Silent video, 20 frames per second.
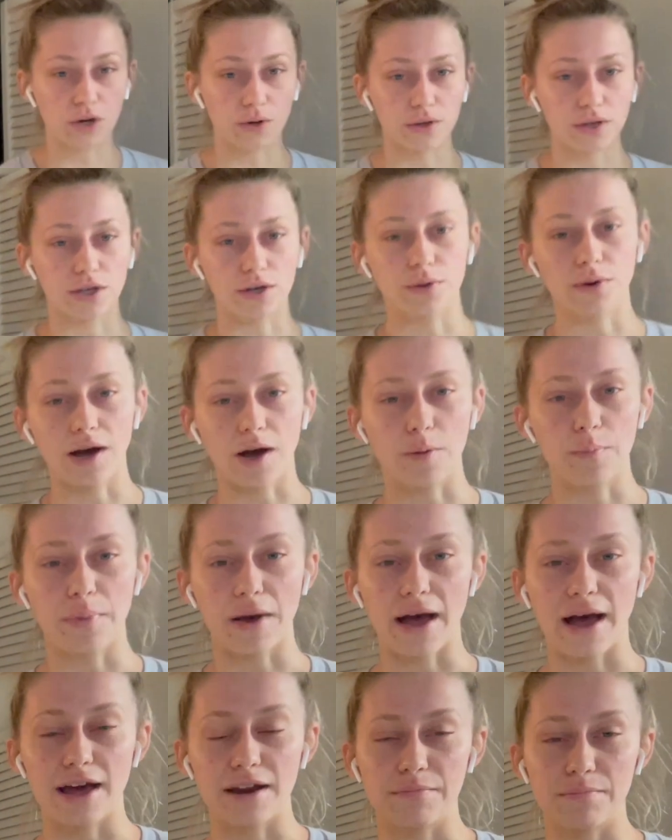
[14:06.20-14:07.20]
you how
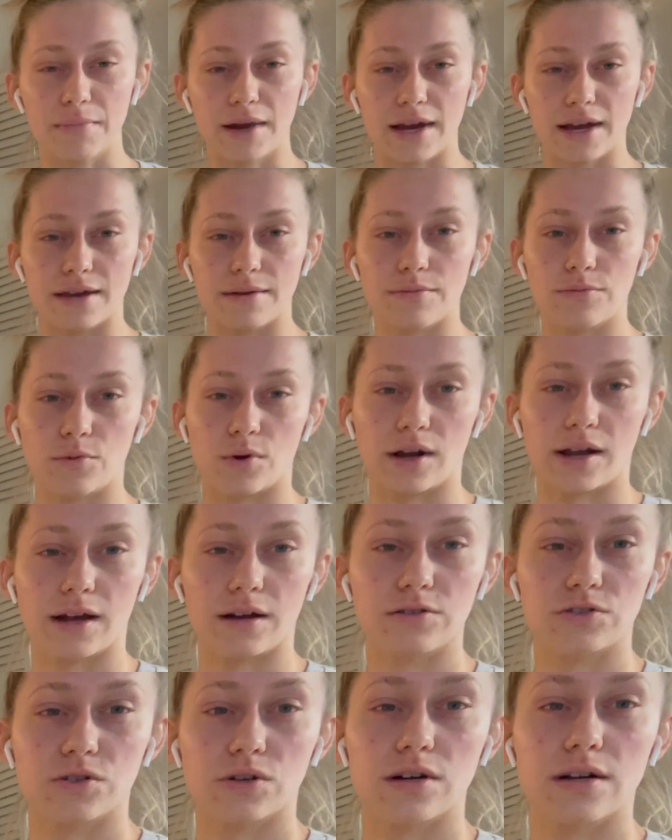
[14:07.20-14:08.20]
bad my workout drawer